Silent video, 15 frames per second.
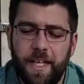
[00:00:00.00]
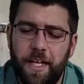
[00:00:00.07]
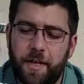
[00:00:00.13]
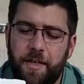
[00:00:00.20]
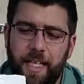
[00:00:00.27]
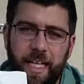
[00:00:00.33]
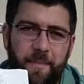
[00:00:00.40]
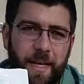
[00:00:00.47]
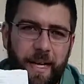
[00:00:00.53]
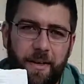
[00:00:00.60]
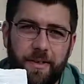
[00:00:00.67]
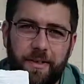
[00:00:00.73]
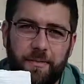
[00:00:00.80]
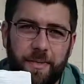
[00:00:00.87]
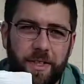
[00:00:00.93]
You can add
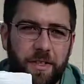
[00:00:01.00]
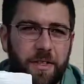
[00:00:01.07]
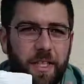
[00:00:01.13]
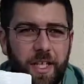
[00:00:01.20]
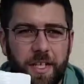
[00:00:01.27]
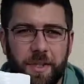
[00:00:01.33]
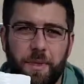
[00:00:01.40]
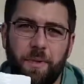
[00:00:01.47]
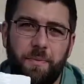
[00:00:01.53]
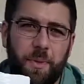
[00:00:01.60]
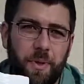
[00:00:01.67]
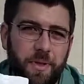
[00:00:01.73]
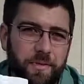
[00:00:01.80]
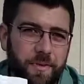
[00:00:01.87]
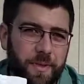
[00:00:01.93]
powdered milk to a
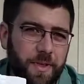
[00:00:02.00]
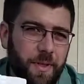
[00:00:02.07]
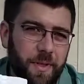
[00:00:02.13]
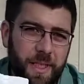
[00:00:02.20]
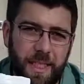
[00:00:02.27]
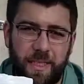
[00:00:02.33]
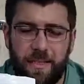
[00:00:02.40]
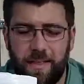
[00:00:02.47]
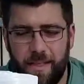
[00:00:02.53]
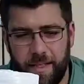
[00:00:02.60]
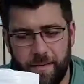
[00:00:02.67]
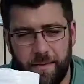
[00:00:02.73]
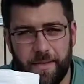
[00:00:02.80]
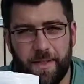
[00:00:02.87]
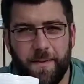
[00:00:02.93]
bowl of granola. You
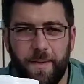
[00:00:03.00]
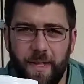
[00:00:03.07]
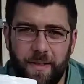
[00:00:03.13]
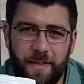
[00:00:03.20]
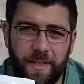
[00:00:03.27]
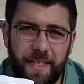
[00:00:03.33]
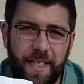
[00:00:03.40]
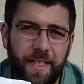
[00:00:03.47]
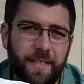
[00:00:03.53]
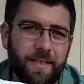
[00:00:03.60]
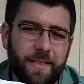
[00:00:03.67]
throw some water in there,